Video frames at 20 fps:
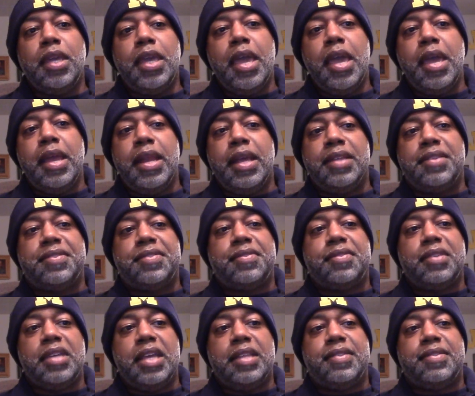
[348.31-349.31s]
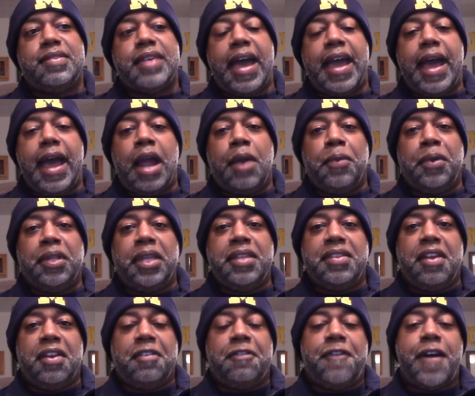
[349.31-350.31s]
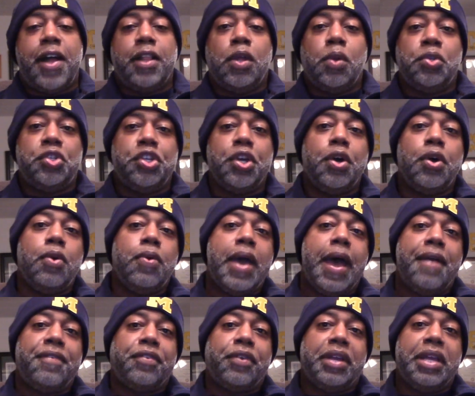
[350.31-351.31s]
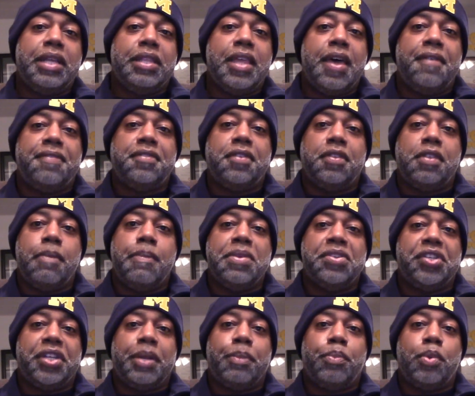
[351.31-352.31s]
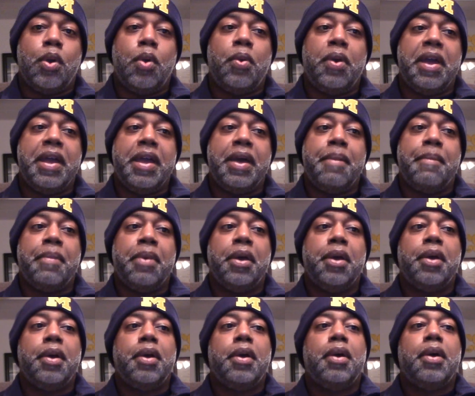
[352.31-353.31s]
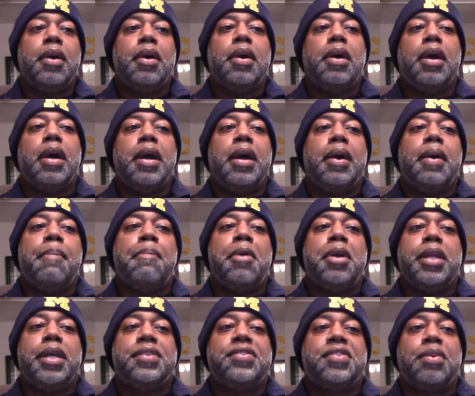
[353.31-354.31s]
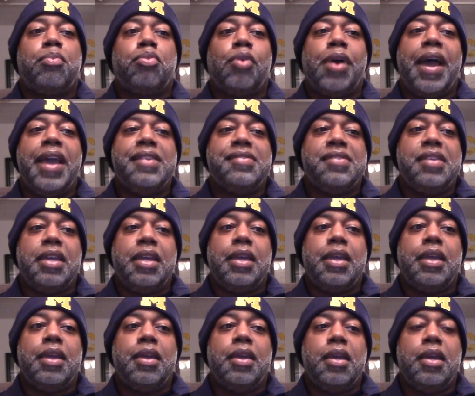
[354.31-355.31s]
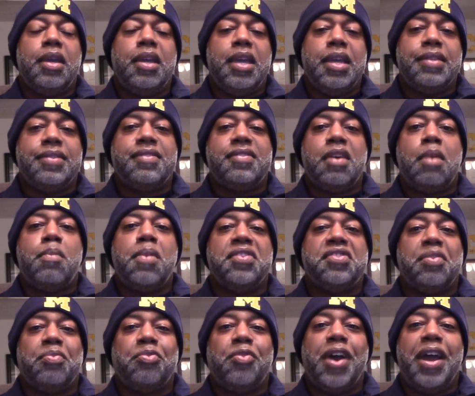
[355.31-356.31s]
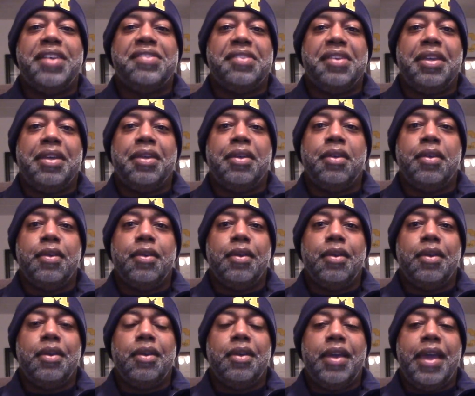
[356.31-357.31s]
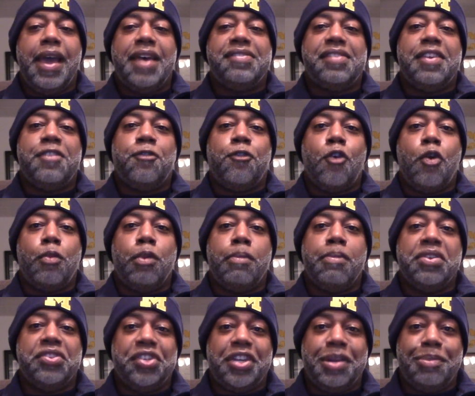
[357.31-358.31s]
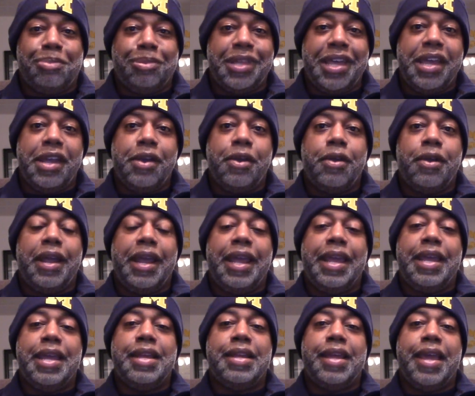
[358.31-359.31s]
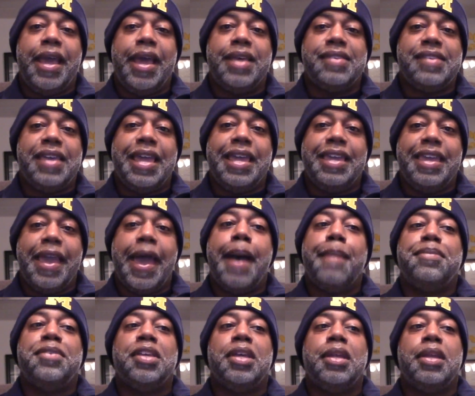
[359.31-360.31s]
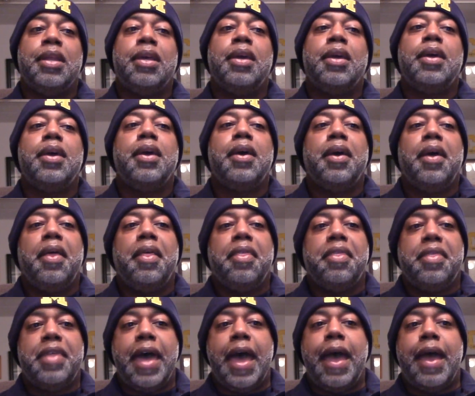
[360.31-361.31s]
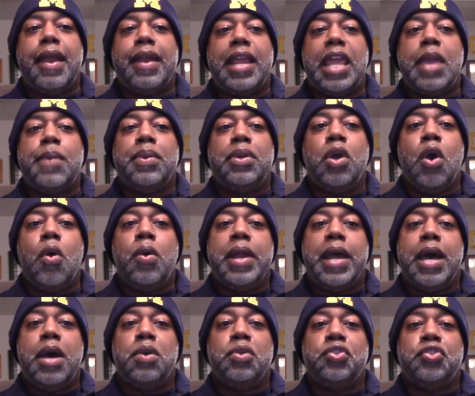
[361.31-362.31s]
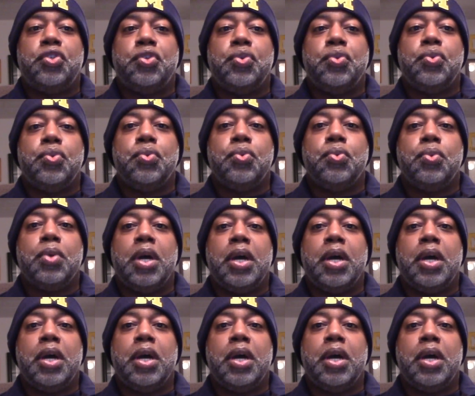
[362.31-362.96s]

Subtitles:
I really didn't follow Joe after he left the Michigan program, but it's surprising. It's somewhat surprising as a former Michigan player and as a captain that he would go down to